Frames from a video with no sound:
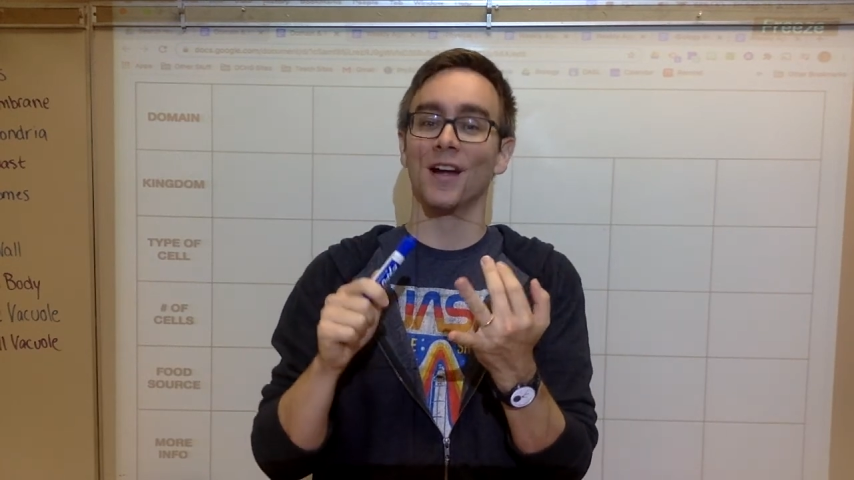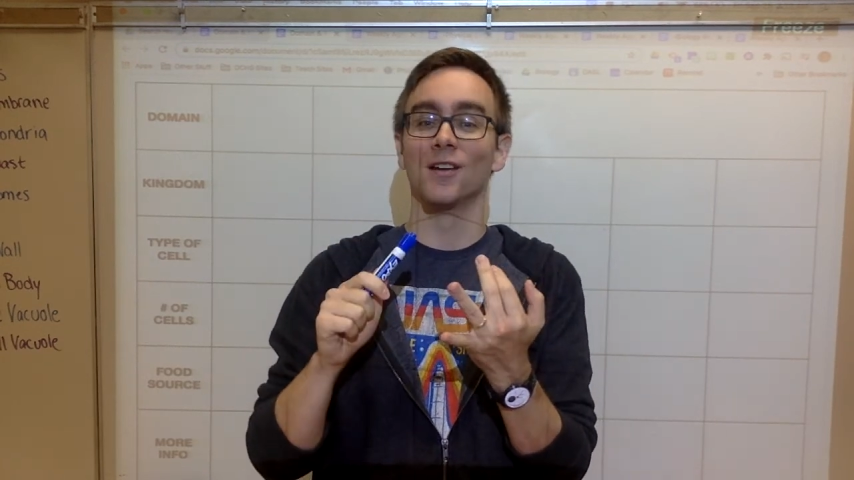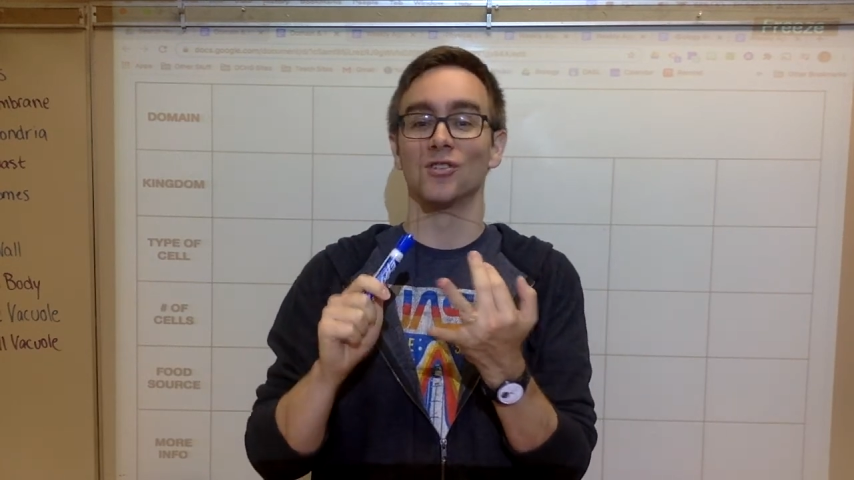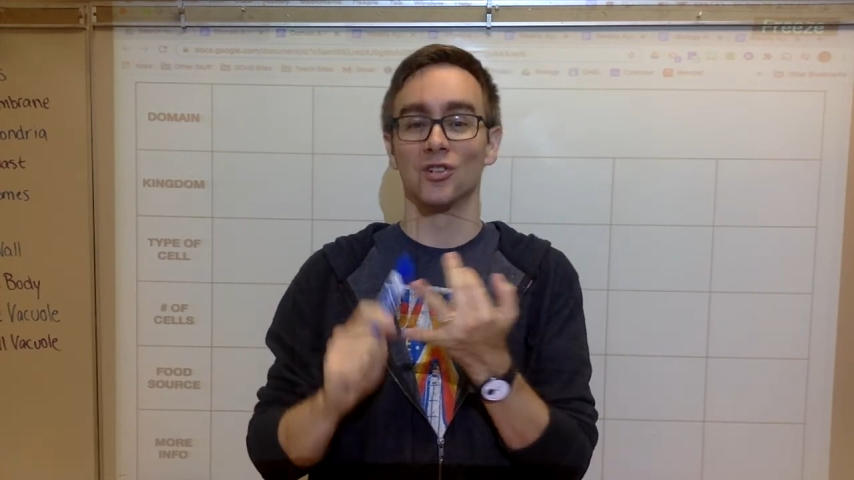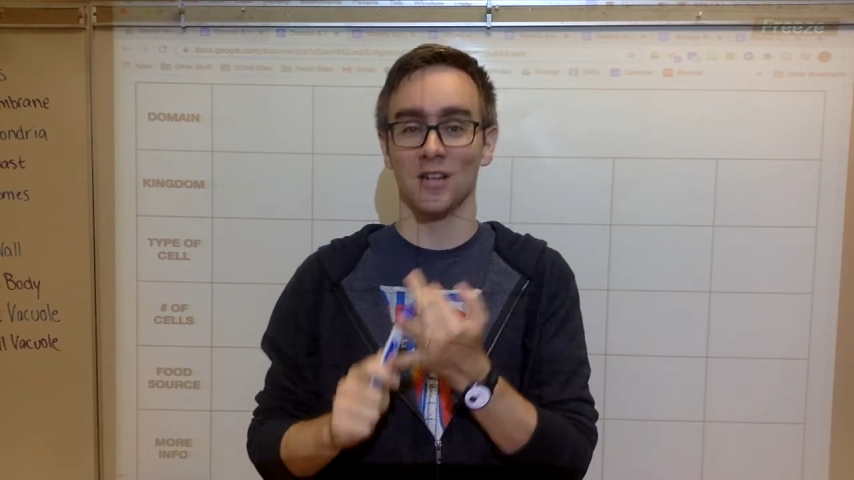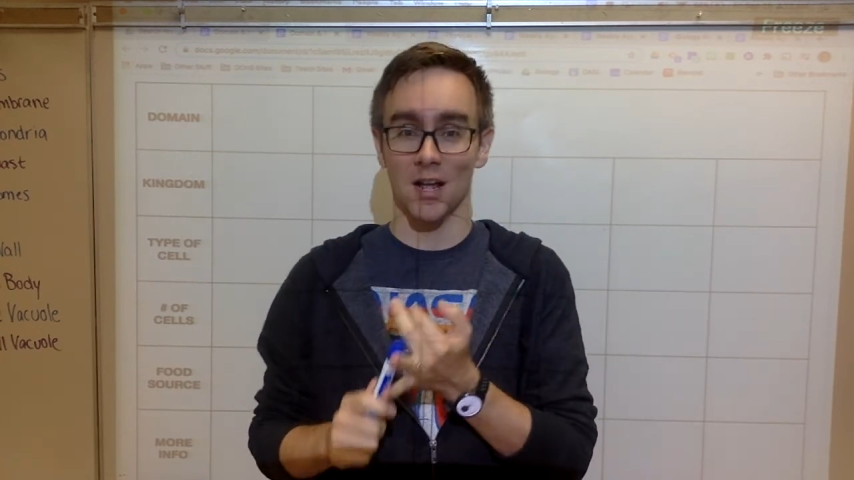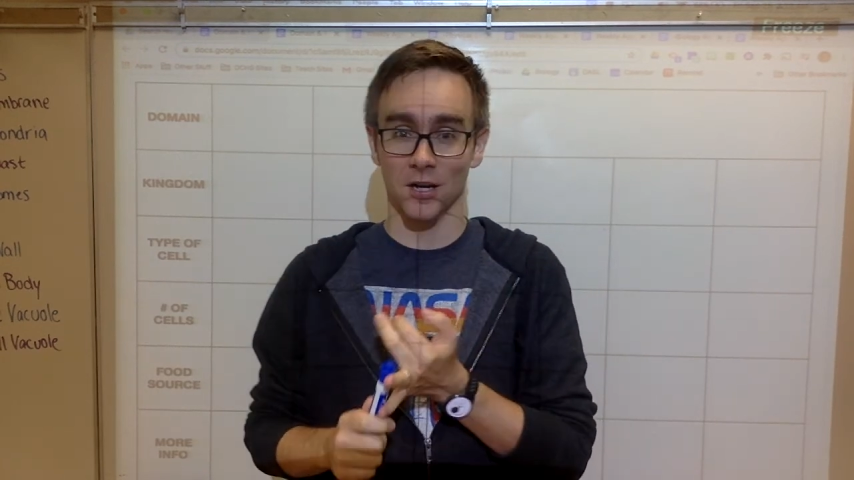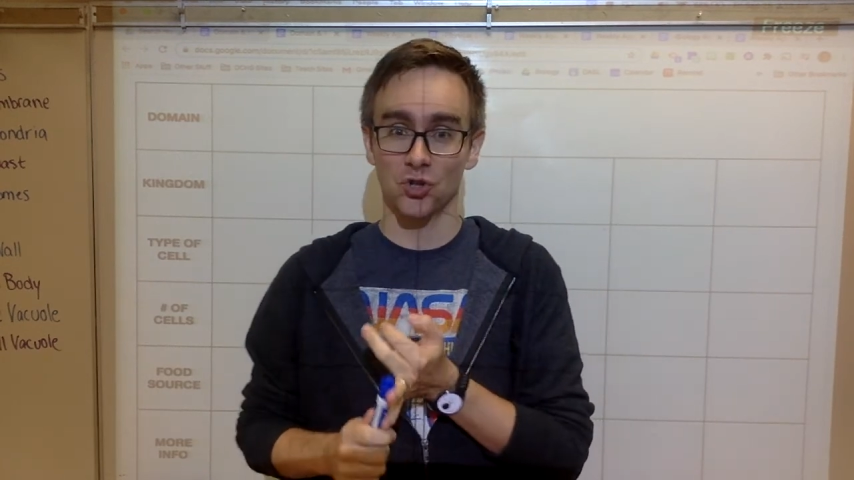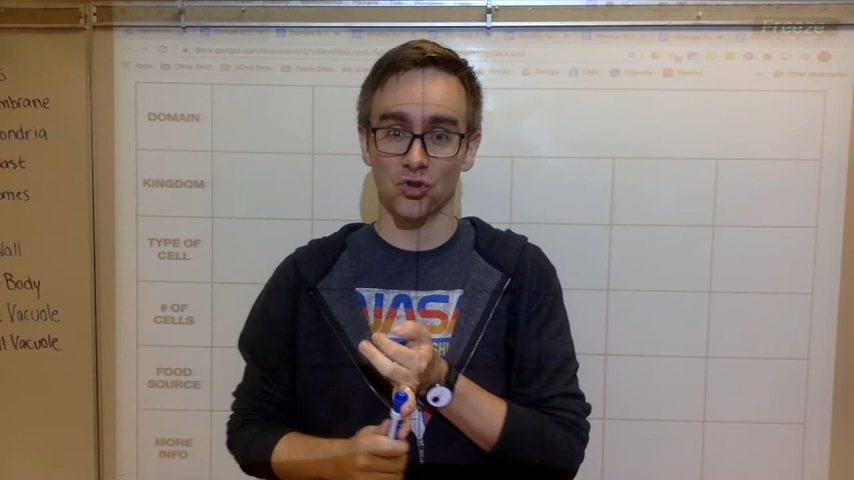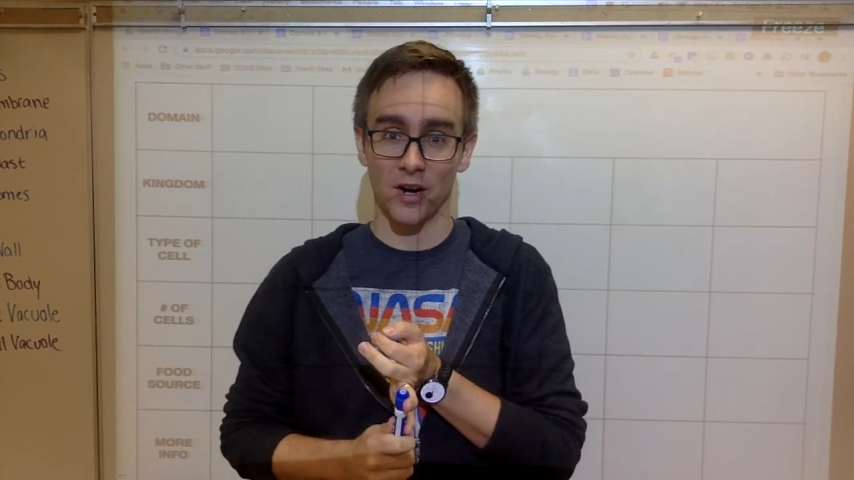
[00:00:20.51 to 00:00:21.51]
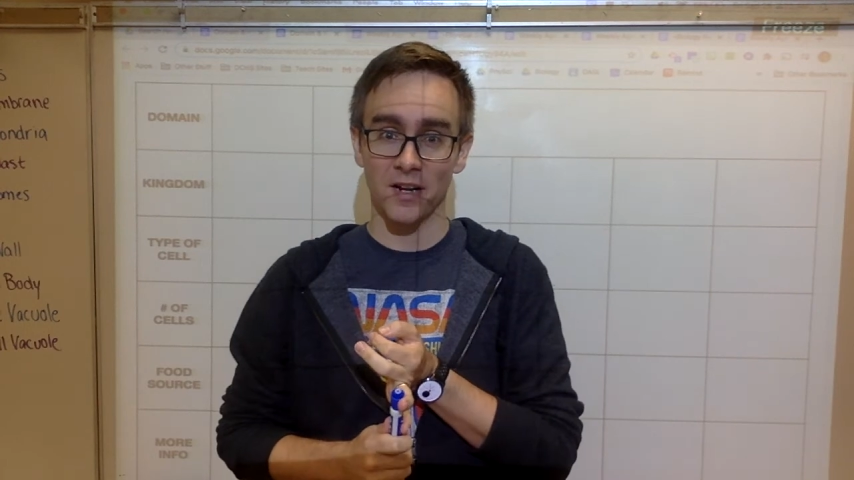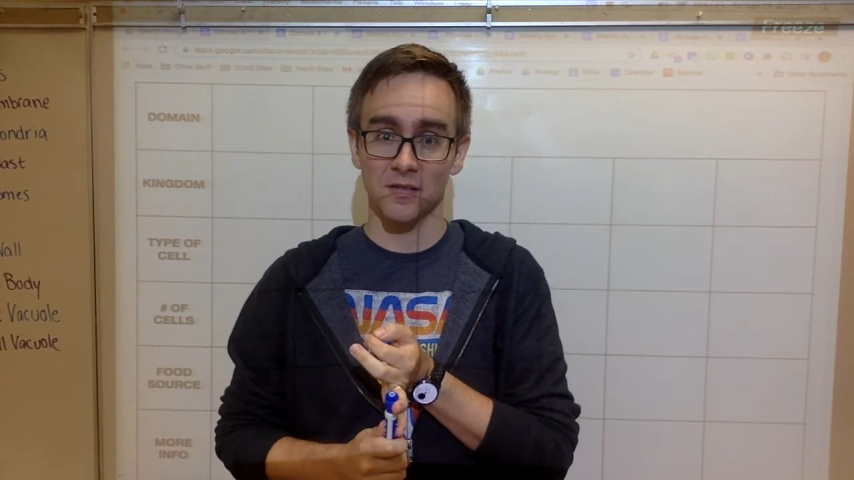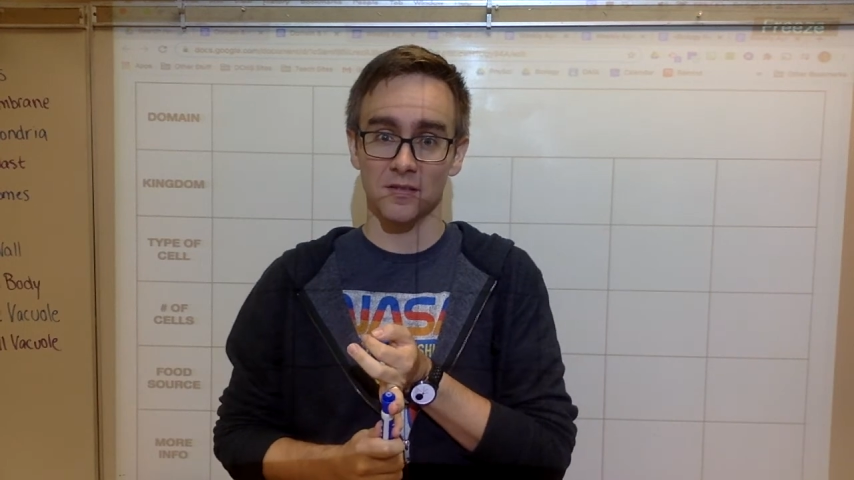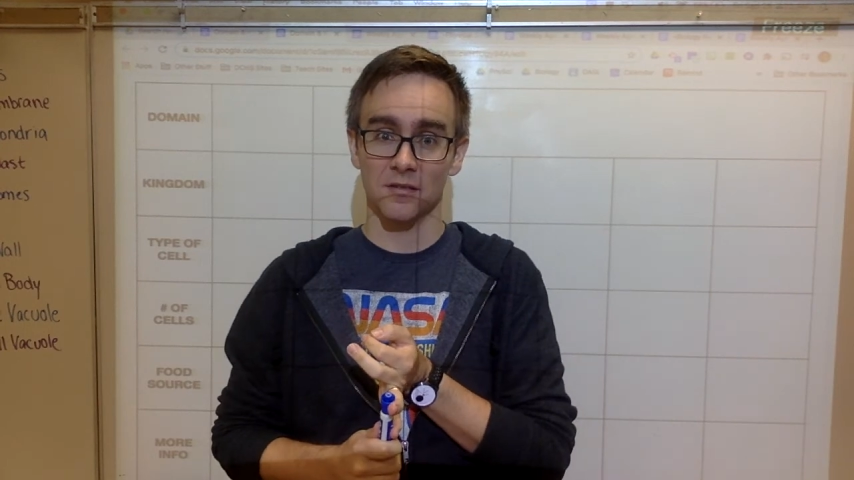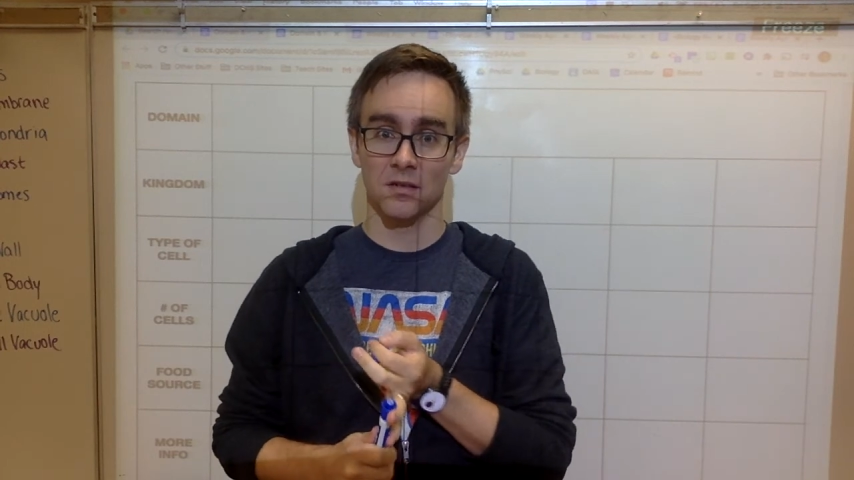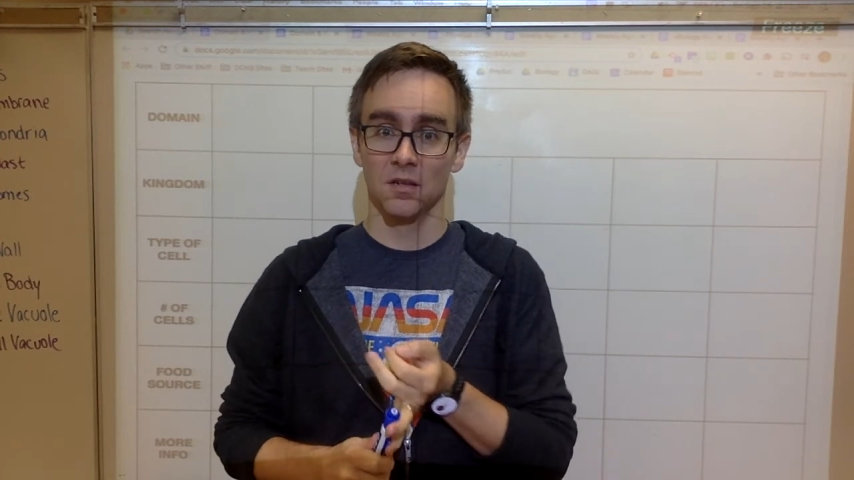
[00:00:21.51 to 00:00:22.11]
and genetic traits.